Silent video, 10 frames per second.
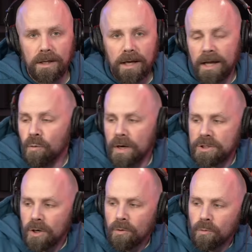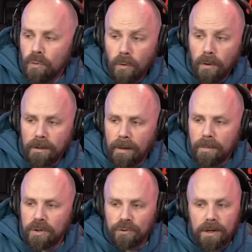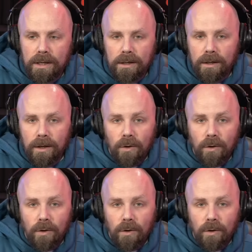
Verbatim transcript: in which rule number three,